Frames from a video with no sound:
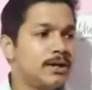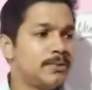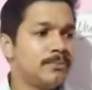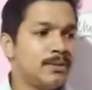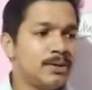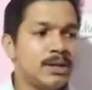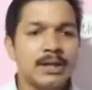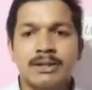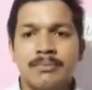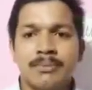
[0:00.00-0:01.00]
maybe
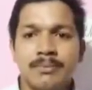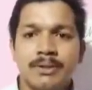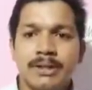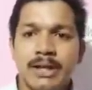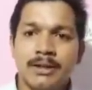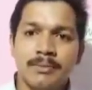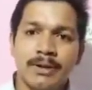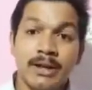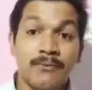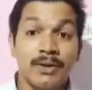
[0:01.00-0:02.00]
like some people take a
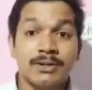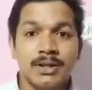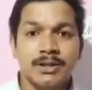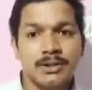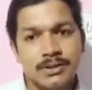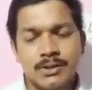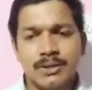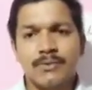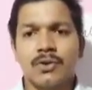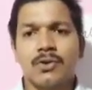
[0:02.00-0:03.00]
breakfast at, so
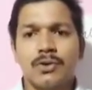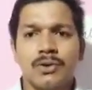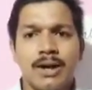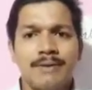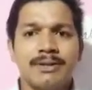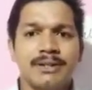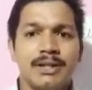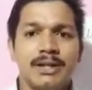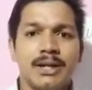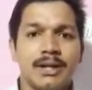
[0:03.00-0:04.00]
7 o'clock you have a
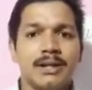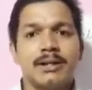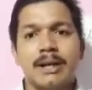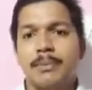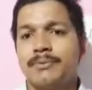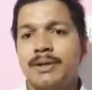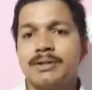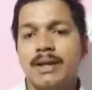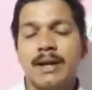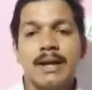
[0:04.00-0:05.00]
tea and other type of
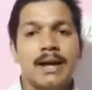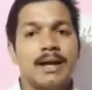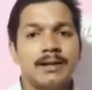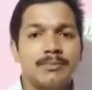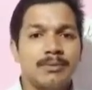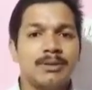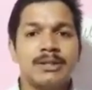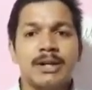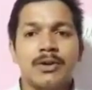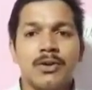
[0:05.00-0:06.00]
things, and maybe
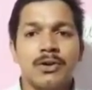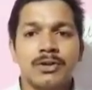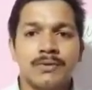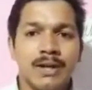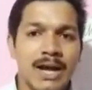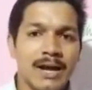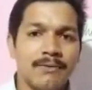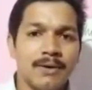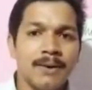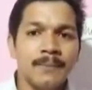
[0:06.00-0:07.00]
10 o'clock you will have
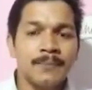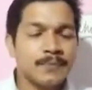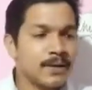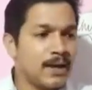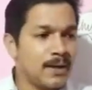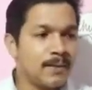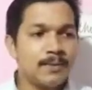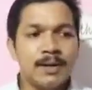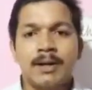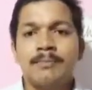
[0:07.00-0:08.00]

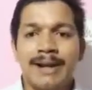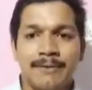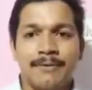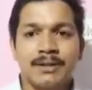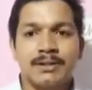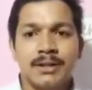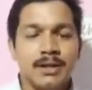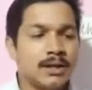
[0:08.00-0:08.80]
a breakfast,